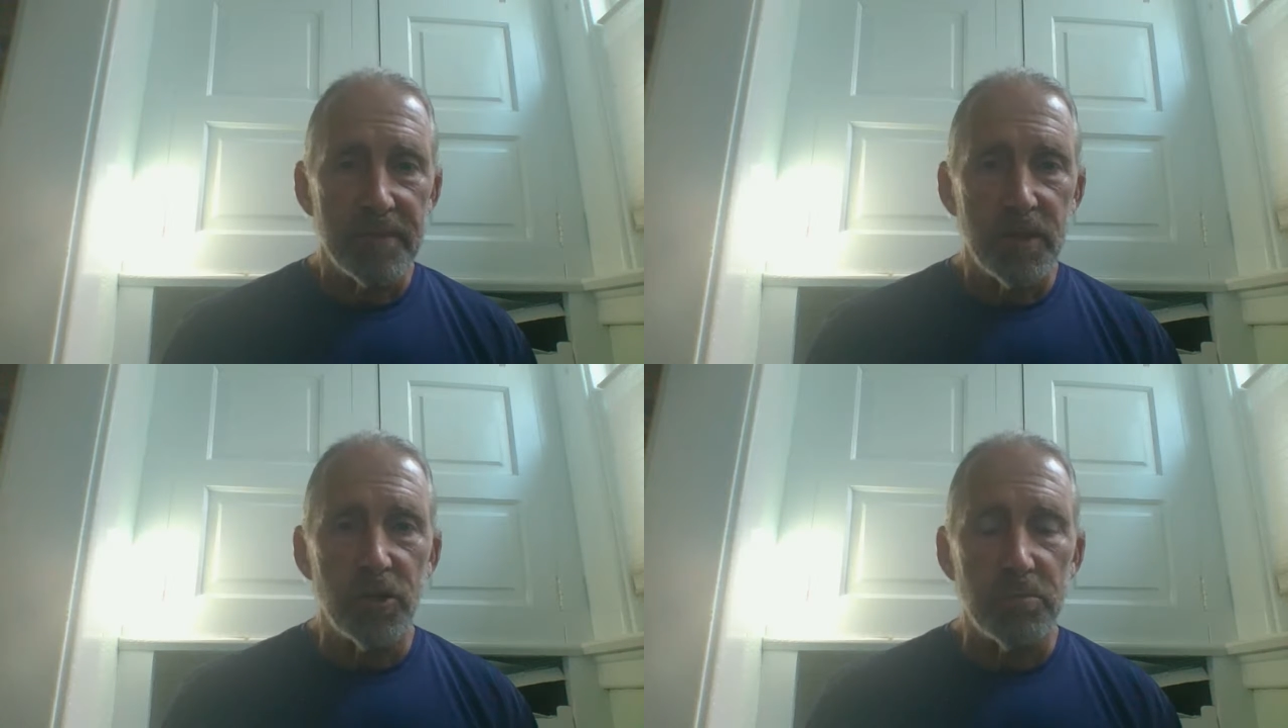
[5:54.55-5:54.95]

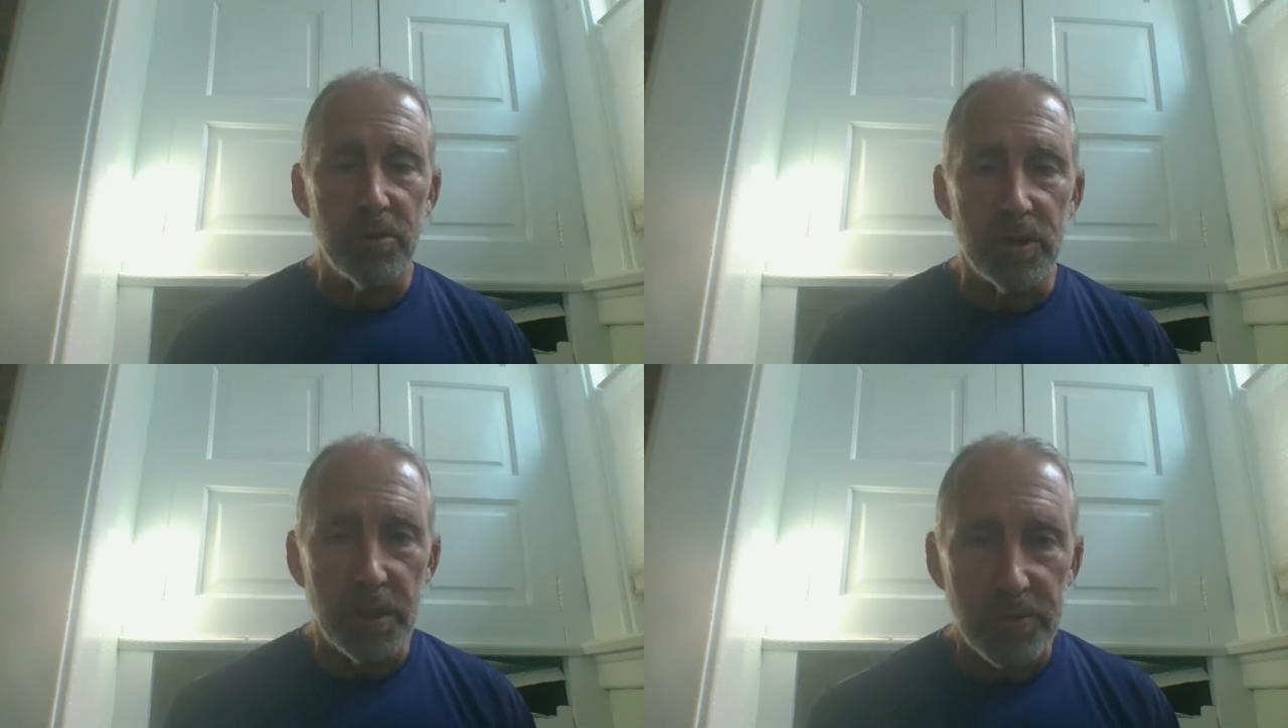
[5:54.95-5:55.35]
You could
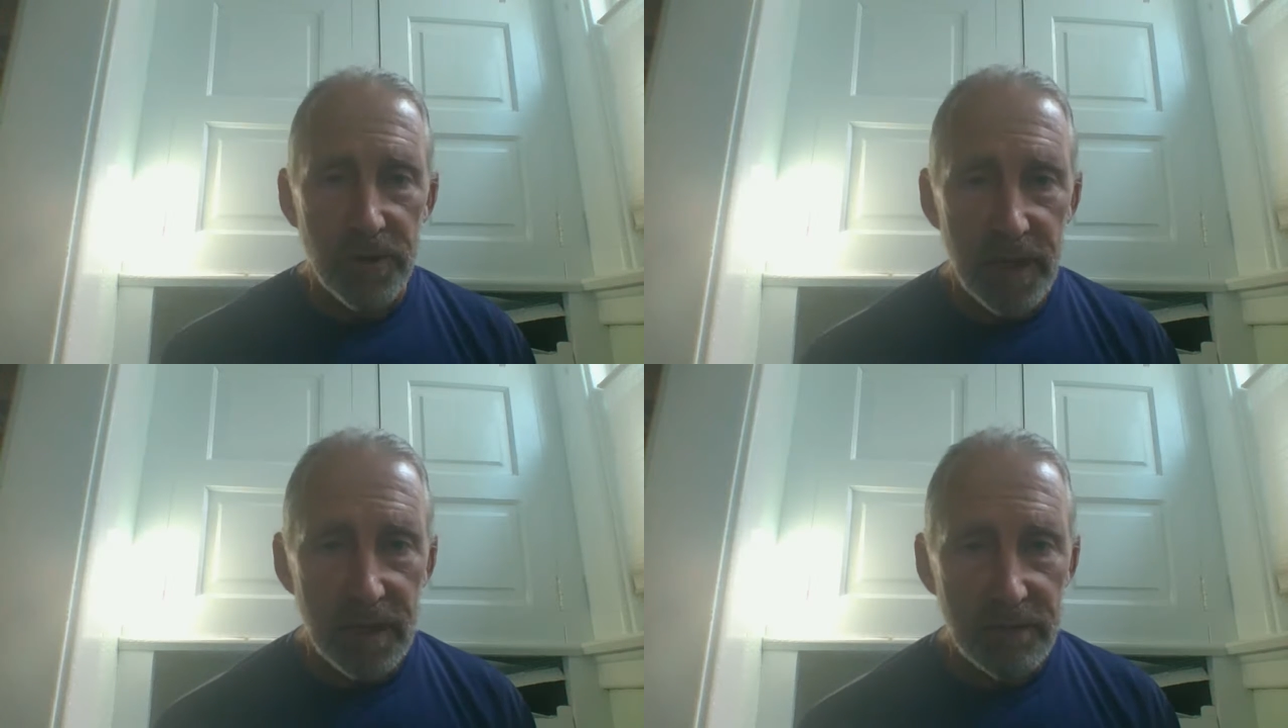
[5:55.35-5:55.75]
build up to
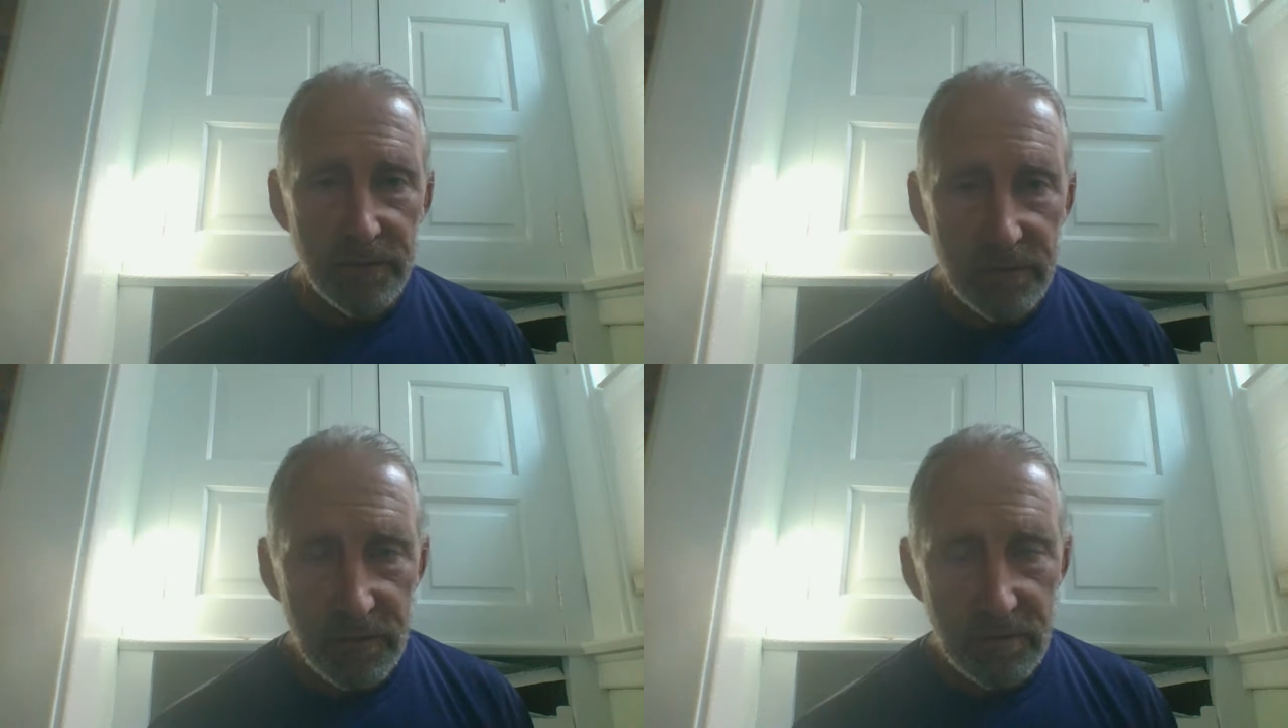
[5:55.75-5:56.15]
that
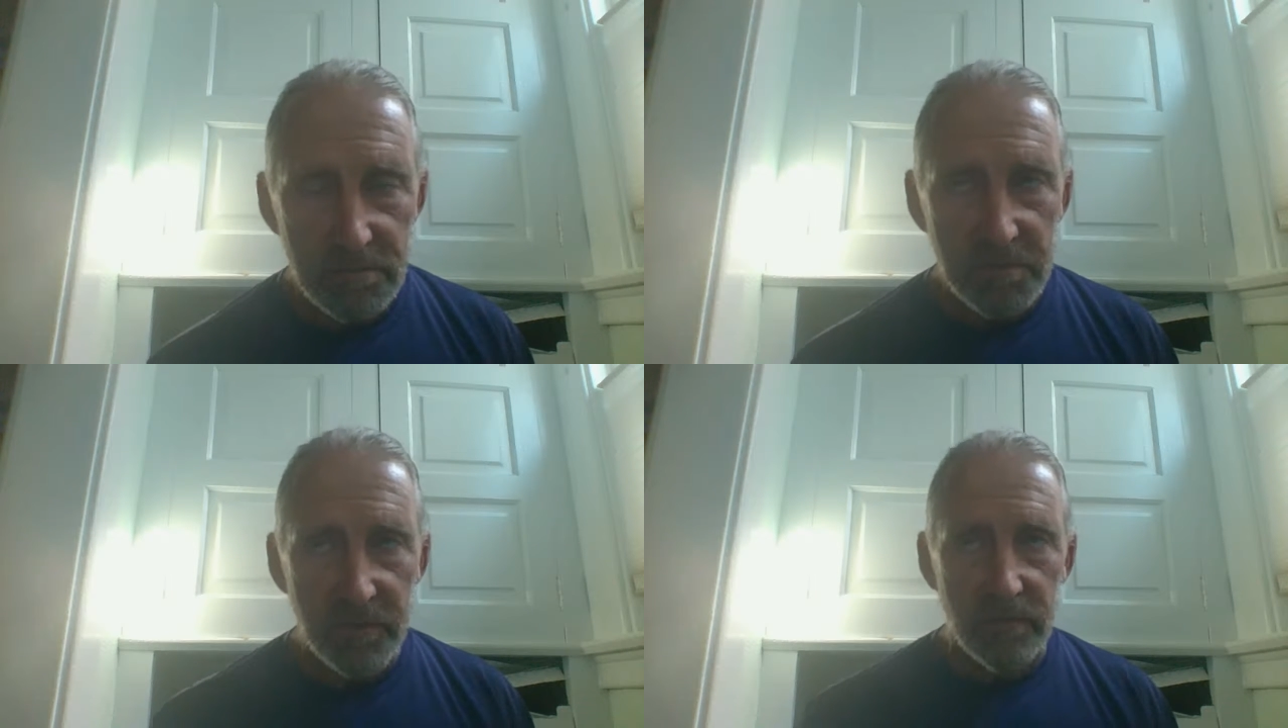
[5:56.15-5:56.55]
if,
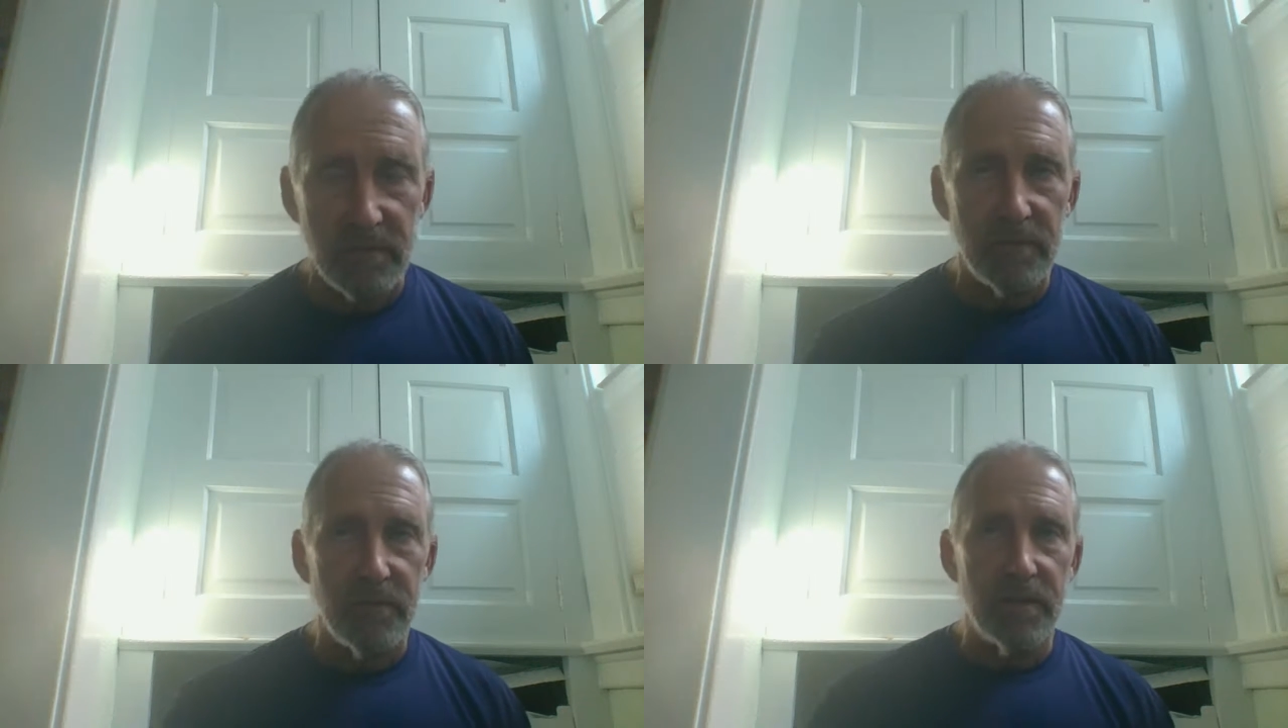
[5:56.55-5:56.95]

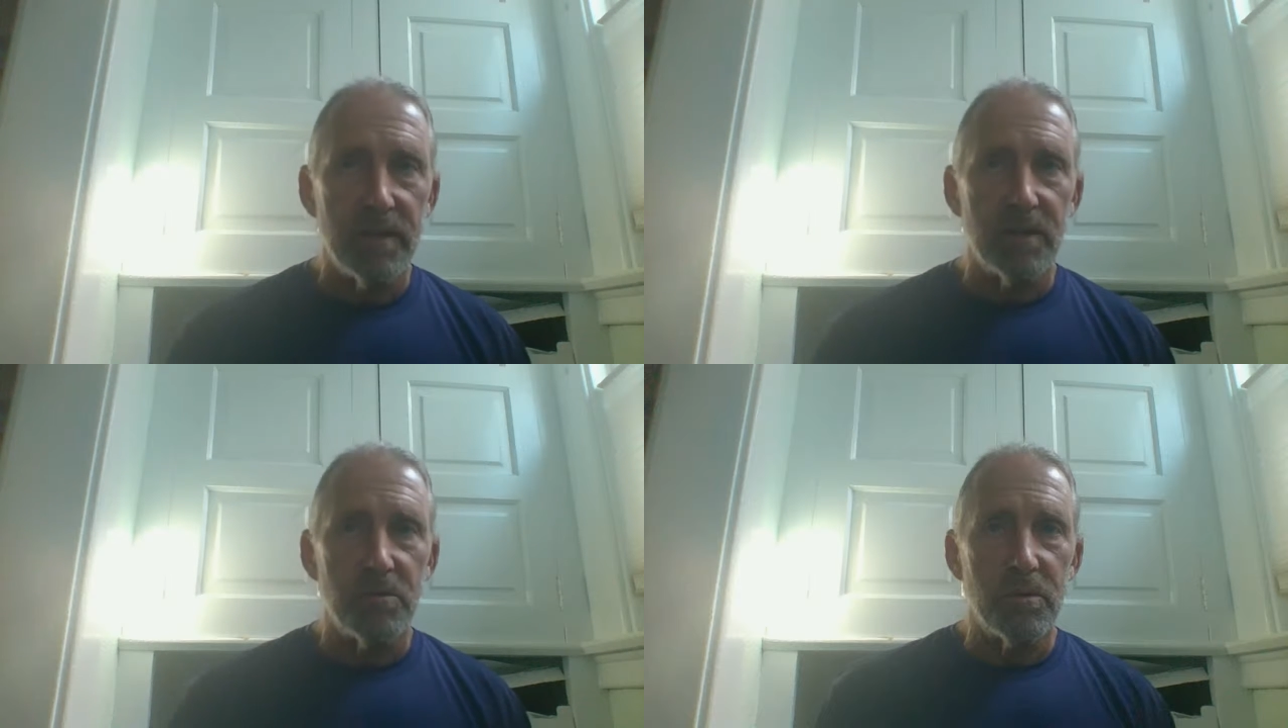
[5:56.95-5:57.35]
you
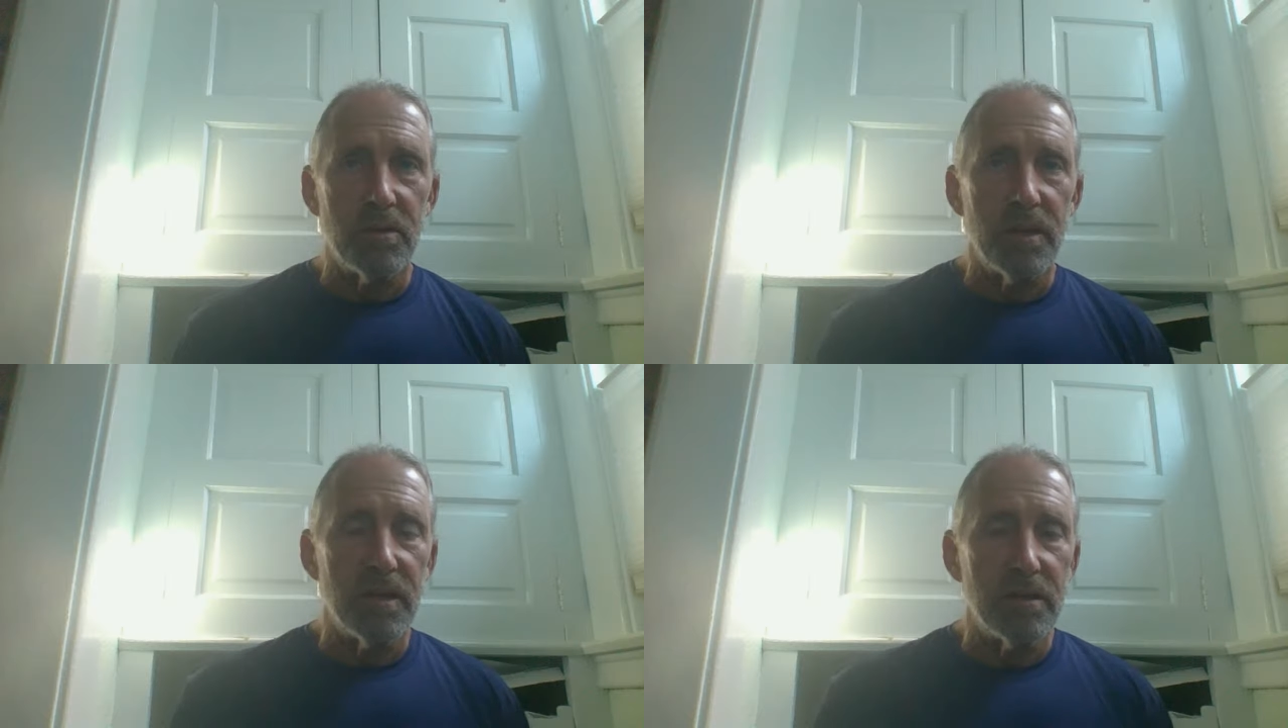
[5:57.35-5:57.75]

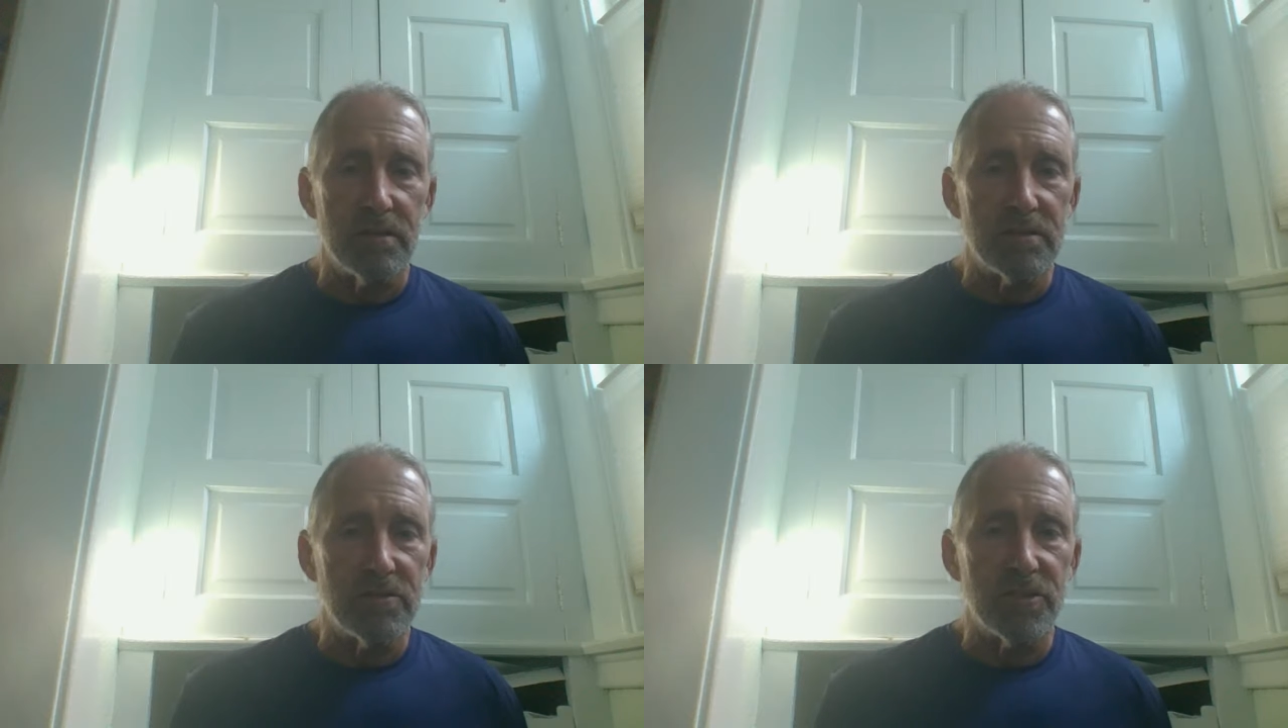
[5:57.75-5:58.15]

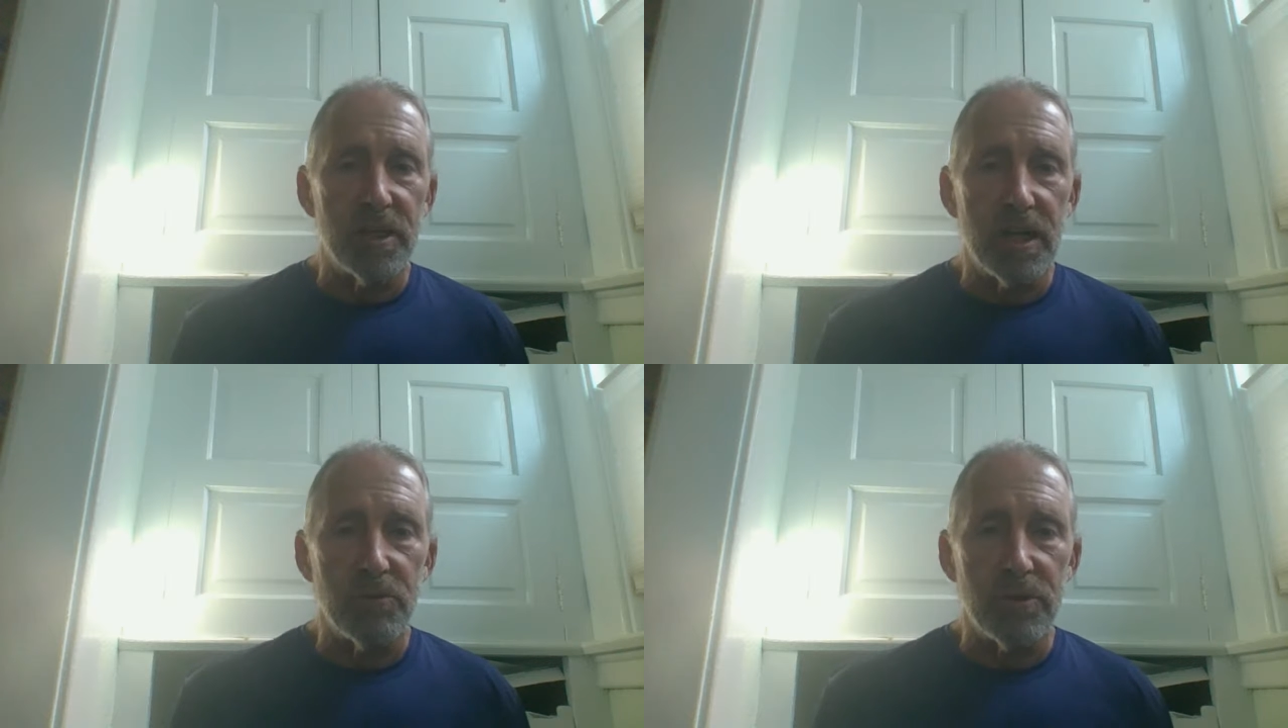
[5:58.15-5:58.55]
can start
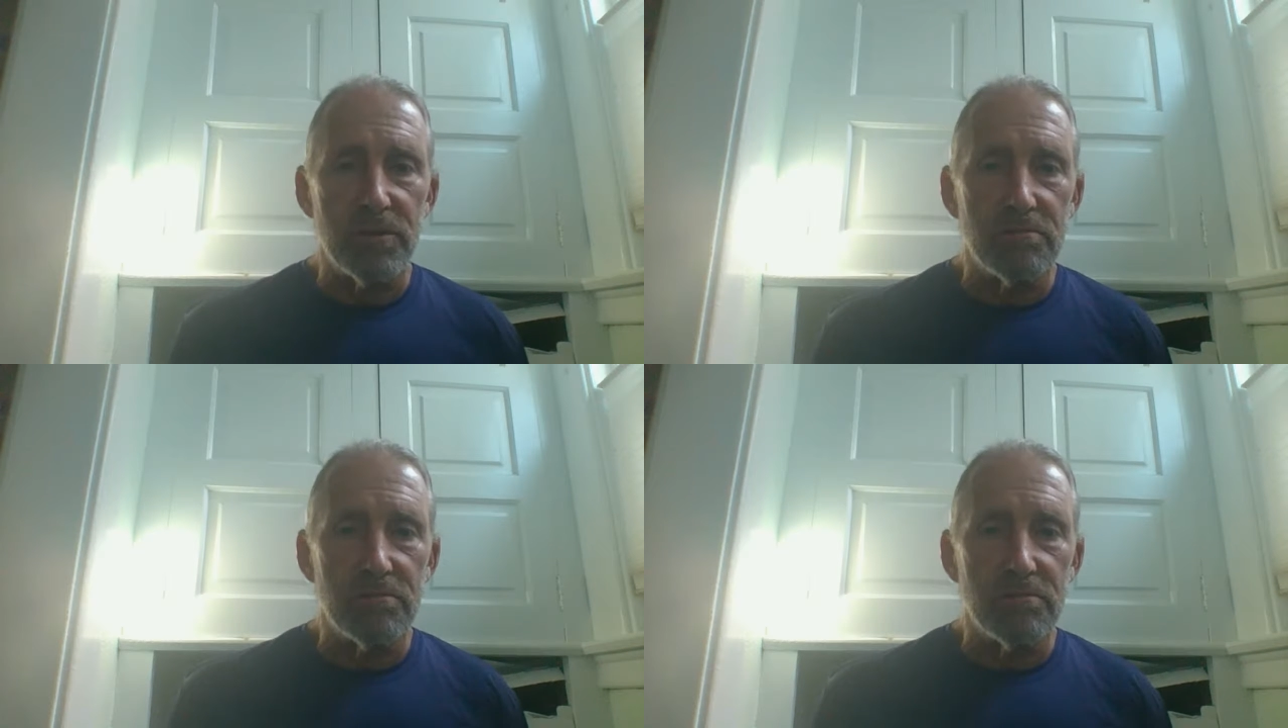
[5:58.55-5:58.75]
out with